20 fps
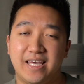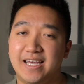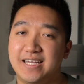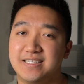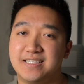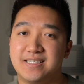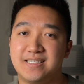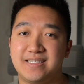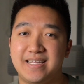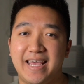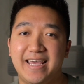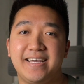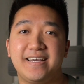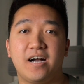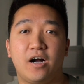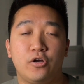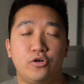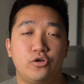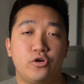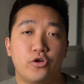then staying
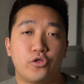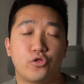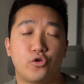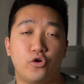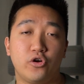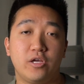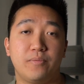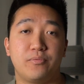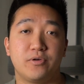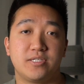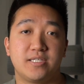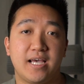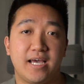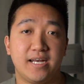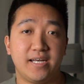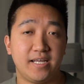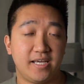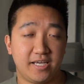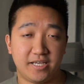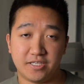under
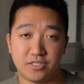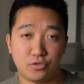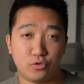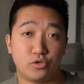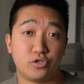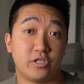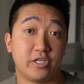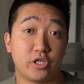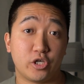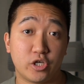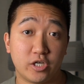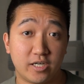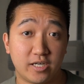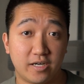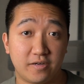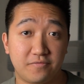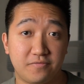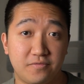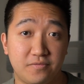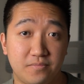30% is usually good
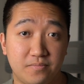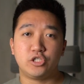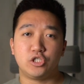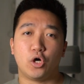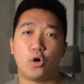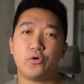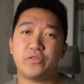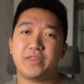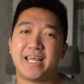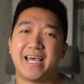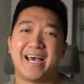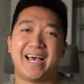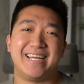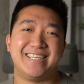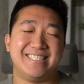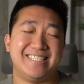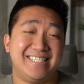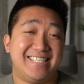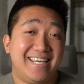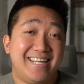enough. Note that I
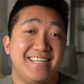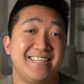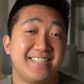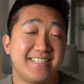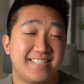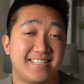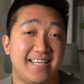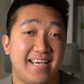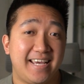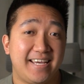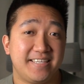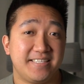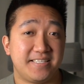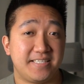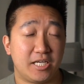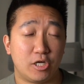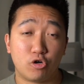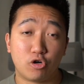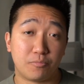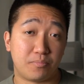didn't say
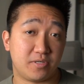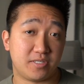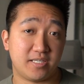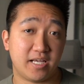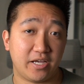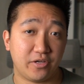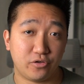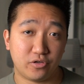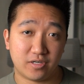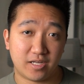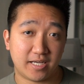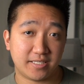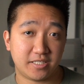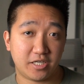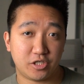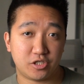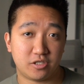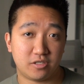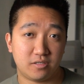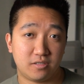0%
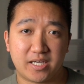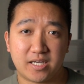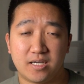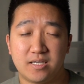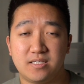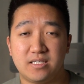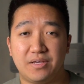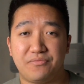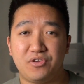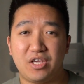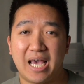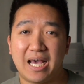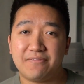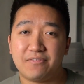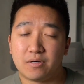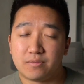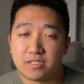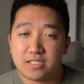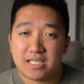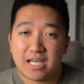utilization, because if you have
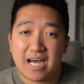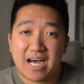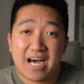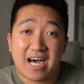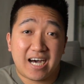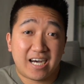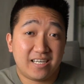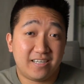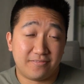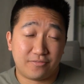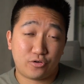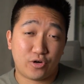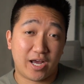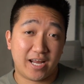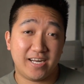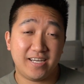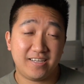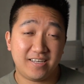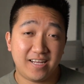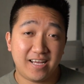a ton of
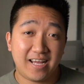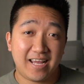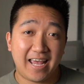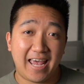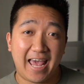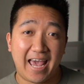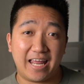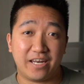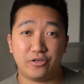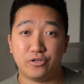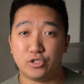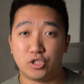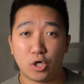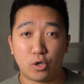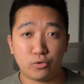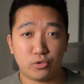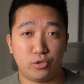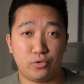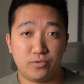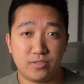credit and you
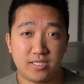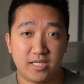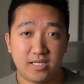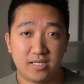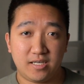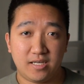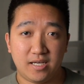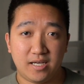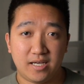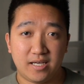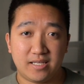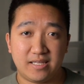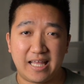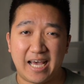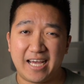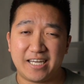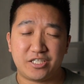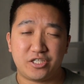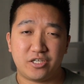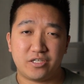don't use it,
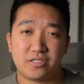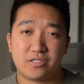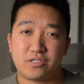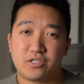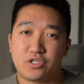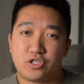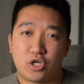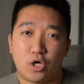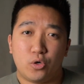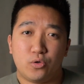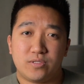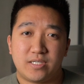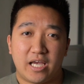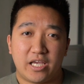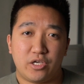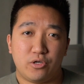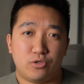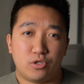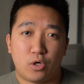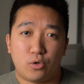that just shows
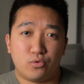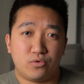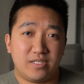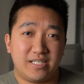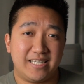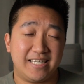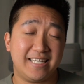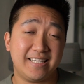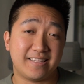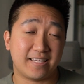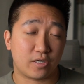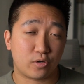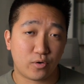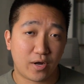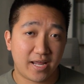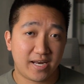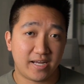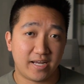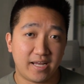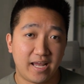that you don't need the
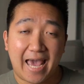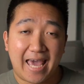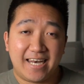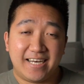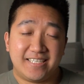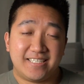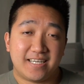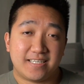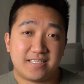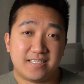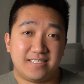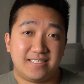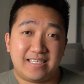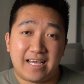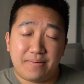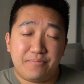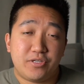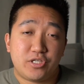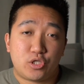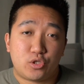credit and it doesn't
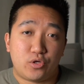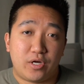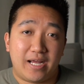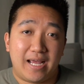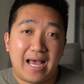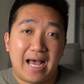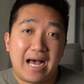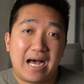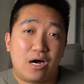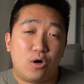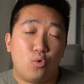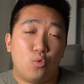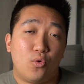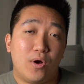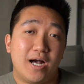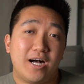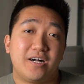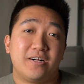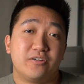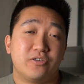demonstrate how
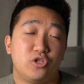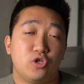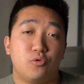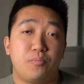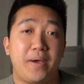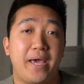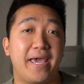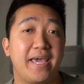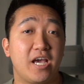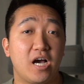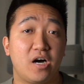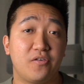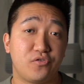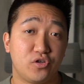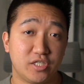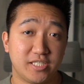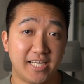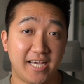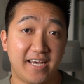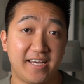well you pay off
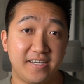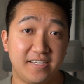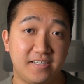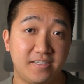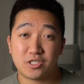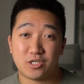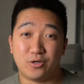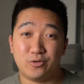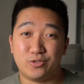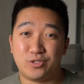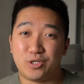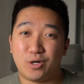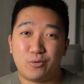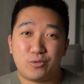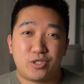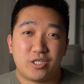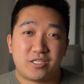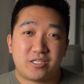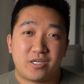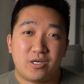your debt. So
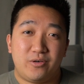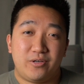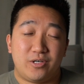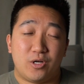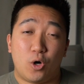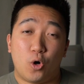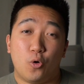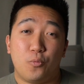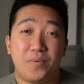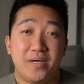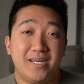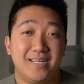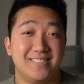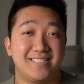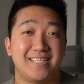don't just go and open a